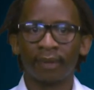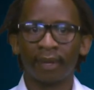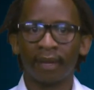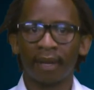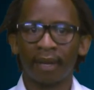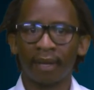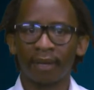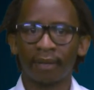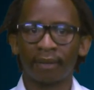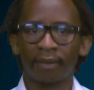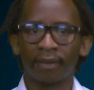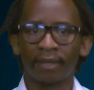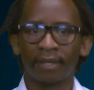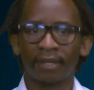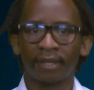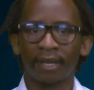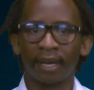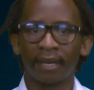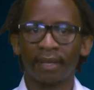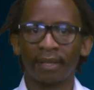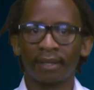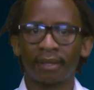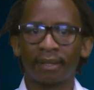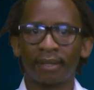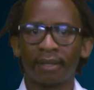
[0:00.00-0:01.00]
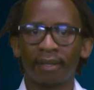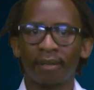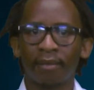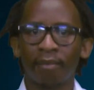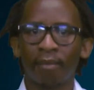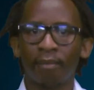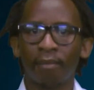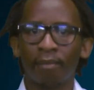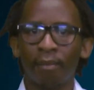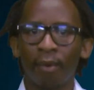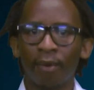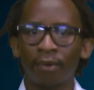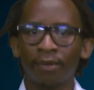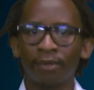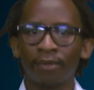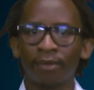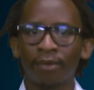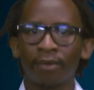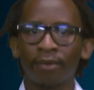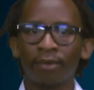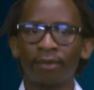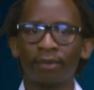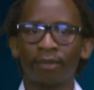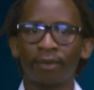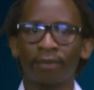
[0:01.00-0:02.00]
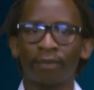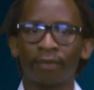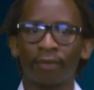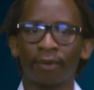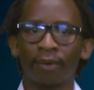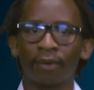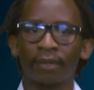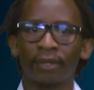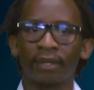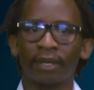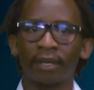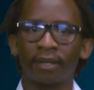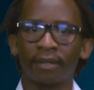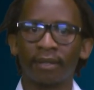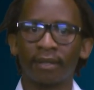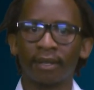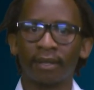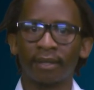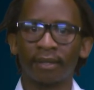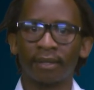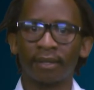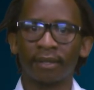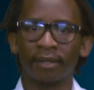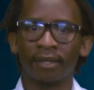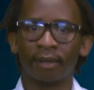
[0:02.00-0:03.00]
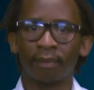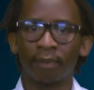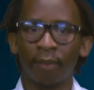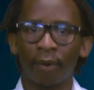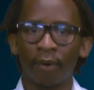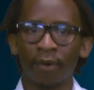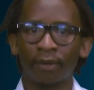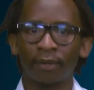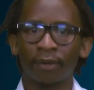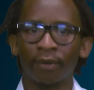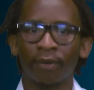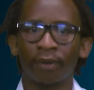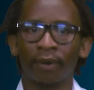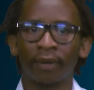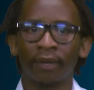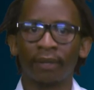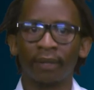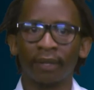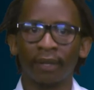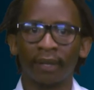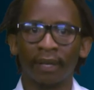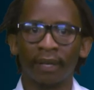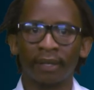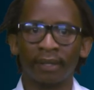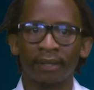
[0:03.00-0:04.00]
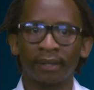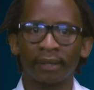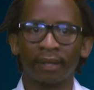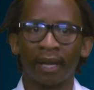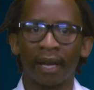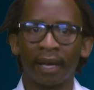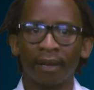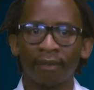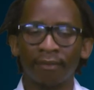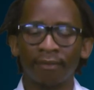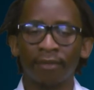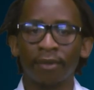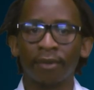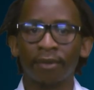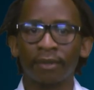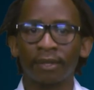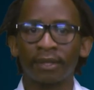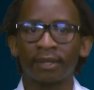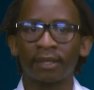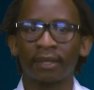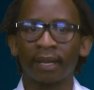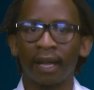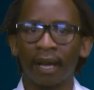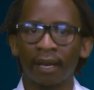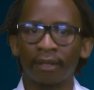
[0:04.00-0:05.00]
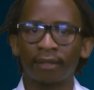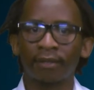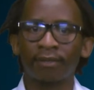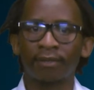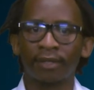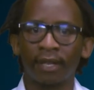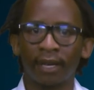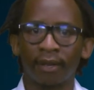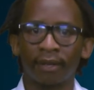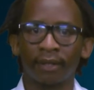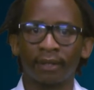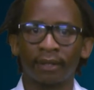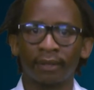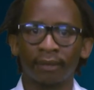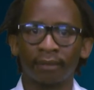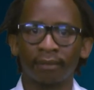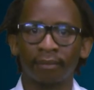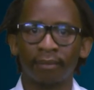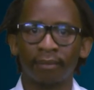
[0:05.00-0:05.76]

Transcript: In Christianity, most schools of thought and churches support organ donation and view it as an act of charity.